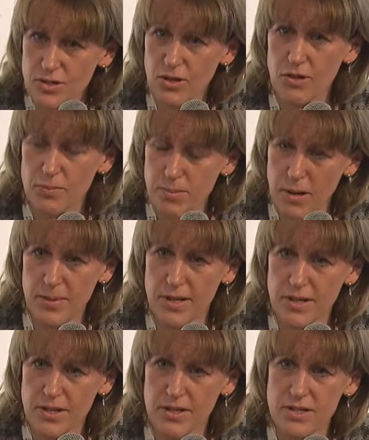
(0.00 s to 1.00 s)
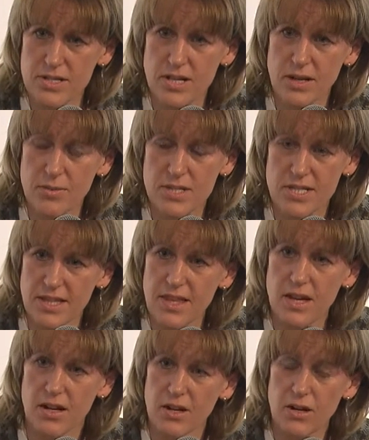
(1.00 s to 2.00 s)
not public goods? I would say
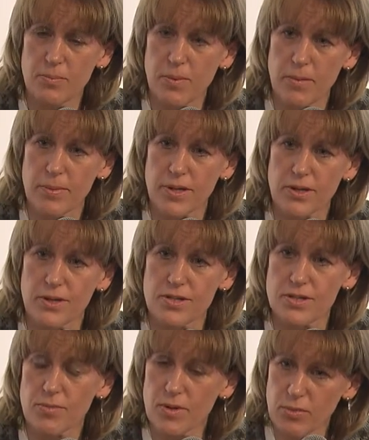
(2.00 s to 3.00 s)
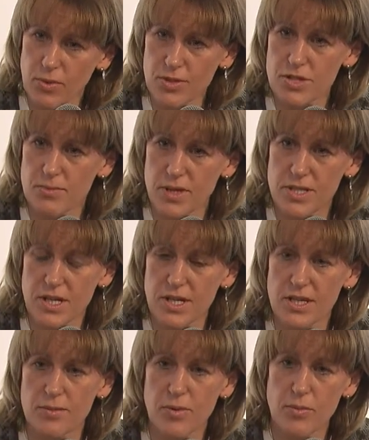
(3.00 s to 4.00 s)
they are public goods, and we want to
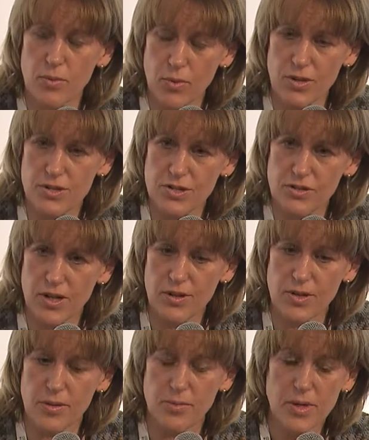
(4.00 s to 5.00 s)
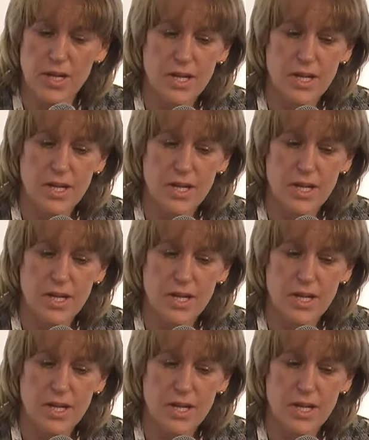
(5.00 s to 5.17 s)
maintain them, we want to grow them.